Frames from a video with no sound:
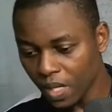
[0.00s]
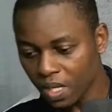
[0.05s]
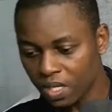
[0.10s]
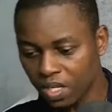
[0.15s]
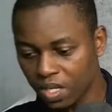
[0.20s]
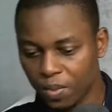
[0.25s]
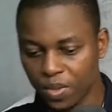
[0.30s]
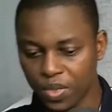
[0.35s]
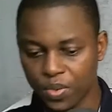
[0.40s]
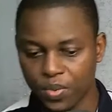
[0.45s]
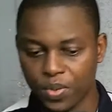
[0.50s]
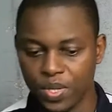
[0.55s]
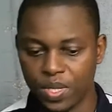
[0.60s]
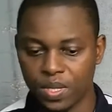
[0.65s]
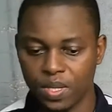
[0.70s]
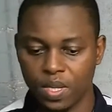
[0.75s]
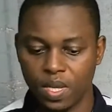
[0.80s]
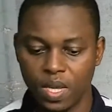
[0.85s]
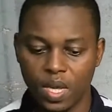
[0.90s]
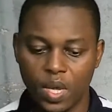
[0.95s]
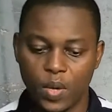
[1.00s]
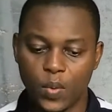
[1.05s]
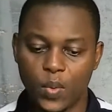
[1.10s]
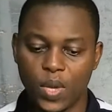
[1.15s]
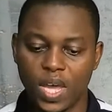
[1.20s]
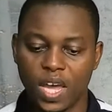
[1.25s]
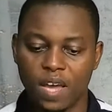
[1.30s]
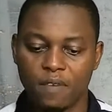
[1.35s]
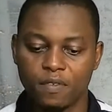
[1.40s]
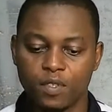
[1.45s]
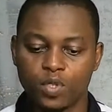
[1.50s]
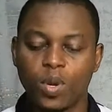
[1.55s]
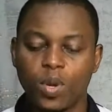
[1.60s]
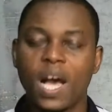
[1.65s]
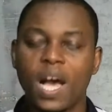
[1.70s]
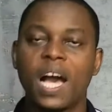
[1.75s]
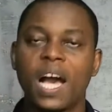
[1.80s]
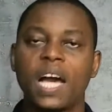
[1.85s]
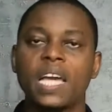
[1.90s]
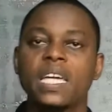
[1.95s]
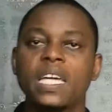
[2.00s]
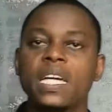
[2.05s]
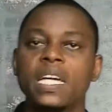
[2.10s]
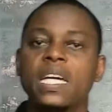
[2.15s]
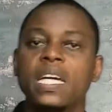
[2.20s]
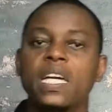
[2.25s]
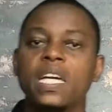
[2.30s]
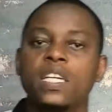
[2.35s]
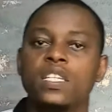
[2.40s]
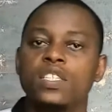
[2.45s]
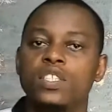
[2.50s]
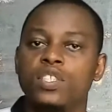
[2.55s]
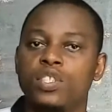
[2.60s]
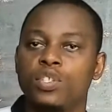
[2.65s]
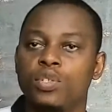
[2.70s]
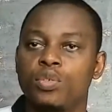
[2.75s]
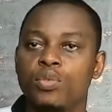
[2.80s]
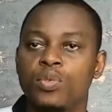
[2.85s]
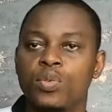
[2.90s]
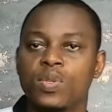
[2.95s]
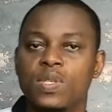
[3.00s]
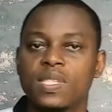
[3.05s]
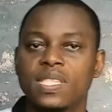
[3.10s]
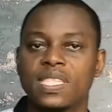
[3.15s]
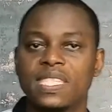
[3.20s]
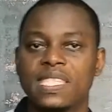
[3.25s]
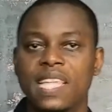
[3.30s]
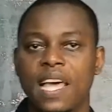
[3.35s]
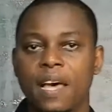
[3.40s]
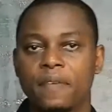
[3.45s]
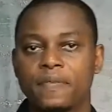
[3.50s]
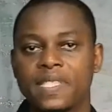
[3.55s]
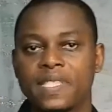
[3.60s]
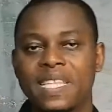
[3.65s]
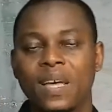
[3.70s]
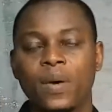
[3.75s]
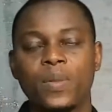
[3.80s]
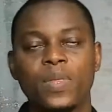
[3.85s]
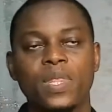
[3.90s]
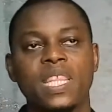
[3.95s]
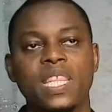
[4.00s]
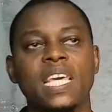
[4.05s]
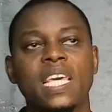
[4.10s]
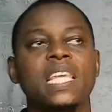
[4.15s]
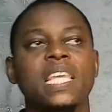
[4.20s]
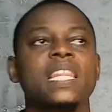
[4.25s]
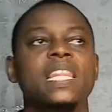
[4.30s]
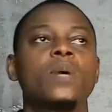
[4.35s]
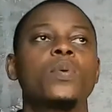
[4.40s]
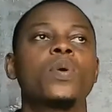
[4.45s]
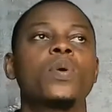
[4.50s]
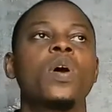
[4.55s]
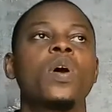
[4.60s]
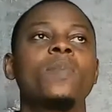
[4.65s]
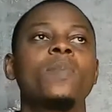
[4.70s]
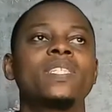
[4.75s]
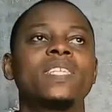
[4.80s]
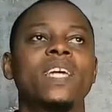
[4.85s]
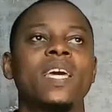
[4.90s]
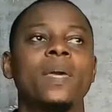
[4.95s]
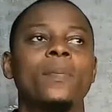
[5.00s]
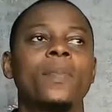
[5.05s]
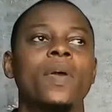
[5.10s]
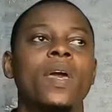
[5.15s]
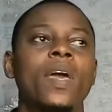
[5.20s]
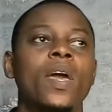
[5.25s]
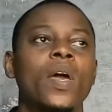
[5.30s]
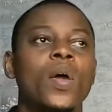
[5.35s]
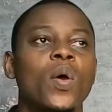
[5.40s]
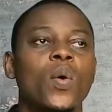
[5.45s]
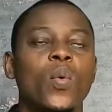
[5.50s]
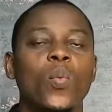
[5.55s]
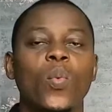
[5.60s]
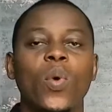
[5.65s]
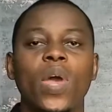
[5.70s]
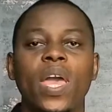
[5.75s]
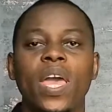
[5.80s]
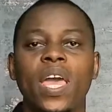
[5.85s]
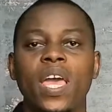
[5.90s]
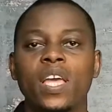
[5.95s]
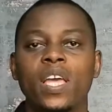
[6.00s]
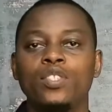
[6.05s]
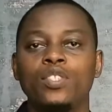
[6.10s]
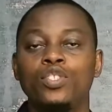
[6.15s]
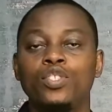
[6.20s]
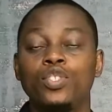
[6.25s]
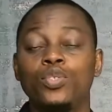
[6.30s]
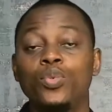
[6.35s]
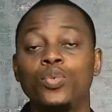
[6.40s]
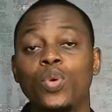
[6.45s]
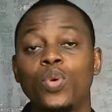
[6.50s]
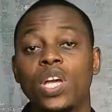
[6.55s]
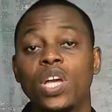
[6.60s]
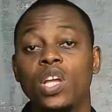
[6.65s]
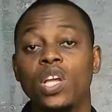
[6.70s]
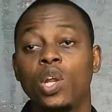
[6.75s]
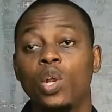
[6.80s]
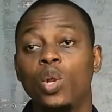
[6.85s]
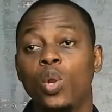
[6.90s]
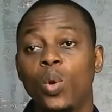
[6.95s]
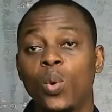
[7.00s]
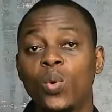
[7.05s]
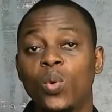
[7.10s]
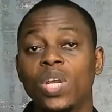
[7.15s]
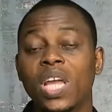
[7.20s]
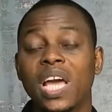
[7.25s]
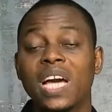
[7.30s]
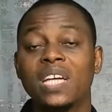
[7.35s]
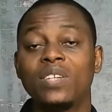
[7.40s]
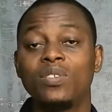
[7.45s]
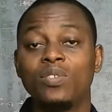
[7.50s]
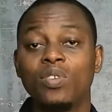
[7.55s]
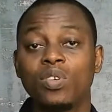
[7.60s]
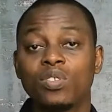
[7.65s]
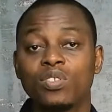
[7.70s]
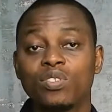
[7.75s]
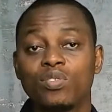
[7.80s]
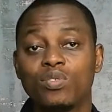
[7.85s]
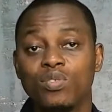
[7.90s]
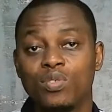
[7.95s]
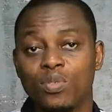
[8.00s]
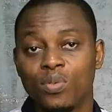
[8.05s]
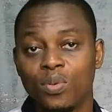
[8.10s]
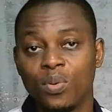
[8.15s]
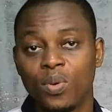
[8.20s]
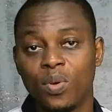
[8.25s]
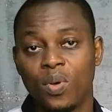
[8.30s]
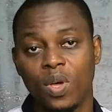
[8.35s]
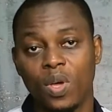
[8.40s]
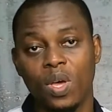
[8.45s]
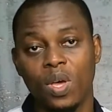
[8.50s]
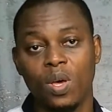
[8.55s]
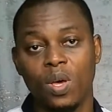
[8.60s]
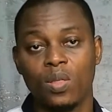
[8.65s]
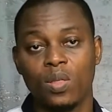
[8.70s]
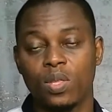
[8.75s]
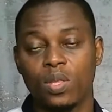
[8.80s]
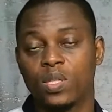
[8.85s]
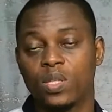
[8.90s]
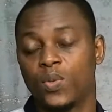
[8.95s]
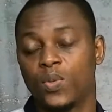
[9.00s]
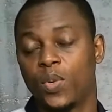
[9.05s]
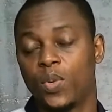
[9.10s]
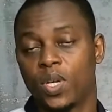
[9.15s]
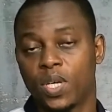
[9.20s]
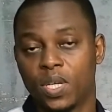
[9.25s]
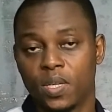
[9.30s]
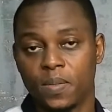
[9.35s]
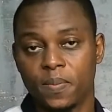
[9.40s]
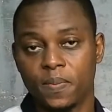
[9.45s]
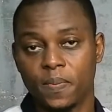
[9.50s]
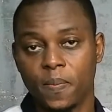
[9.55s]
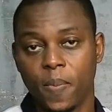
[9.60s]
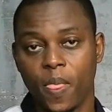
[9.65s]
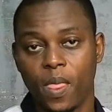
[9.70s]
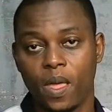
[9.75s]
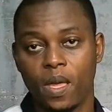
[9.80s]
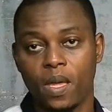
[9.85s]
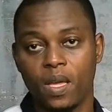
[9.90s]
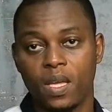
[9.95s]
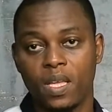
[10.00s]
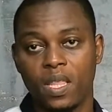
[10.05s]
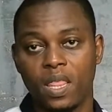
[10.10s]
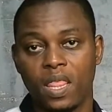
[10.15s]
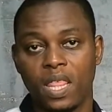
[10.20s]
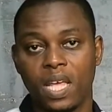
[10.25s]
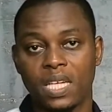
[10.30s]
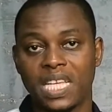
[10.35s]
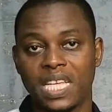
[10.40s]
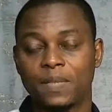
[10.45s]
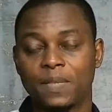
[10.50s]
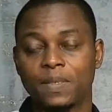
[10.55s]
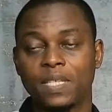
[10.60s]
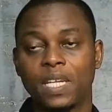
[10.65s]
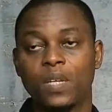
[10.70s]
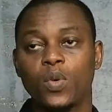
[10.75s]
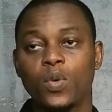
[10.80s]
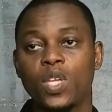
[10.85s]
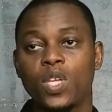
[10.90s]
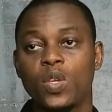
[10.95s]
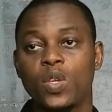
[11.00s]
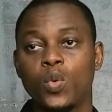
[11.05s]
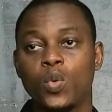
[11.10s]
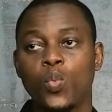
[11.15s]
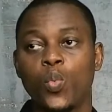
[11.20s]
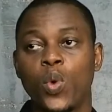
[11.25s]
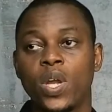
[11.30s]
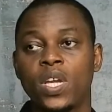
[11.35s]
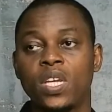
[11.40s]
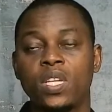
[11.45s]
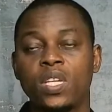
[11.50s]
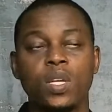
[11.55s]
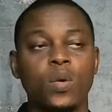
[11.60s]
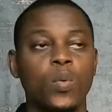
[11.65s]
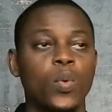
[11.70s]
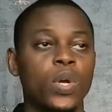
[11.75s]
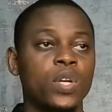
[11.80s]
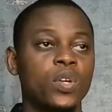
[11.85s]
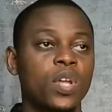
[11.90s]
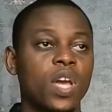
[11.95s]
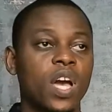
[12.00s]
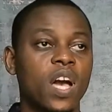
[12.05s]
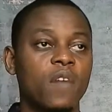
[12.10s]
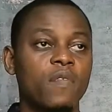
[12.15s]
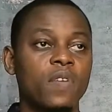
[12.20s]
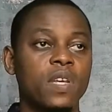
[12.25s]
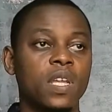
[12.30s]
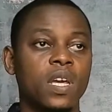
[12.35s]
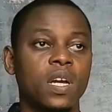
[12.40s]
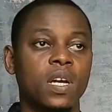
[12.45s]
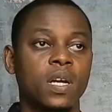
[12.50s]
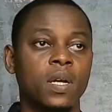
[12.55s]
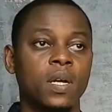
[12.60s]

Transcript: number three, we have to hire new staffs. Now, there will come a time where you alone cannot do this work. That especially when you're having